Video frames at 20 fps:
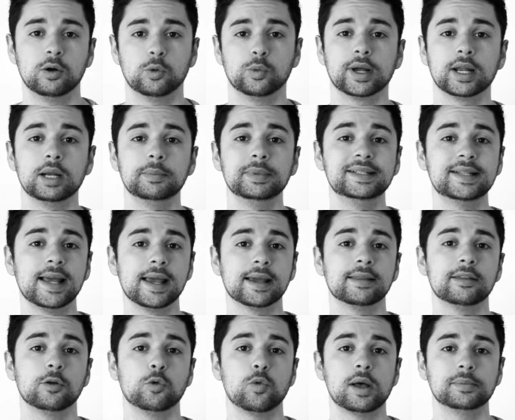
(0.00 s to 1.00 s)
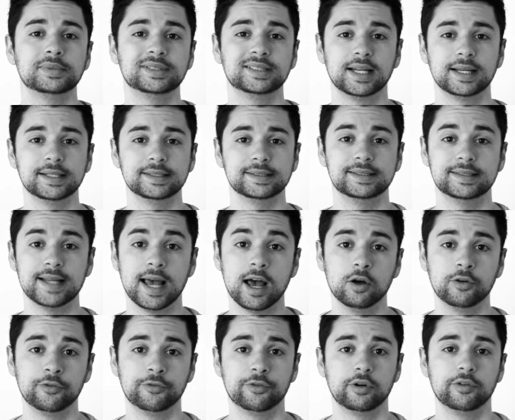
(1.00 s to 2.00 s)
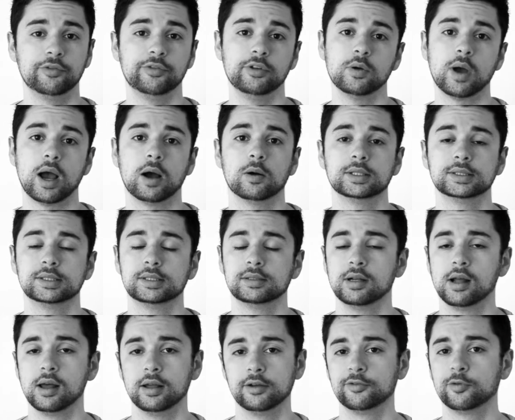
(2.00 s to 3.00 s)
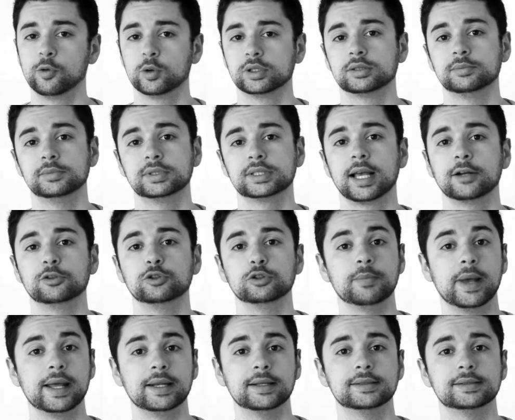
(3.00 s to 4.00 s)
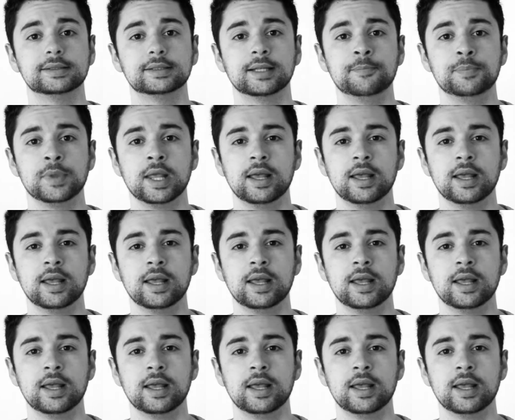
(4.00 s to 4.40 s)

We're going to be taking the website down for a few hours tonight for some scheduled maintenance.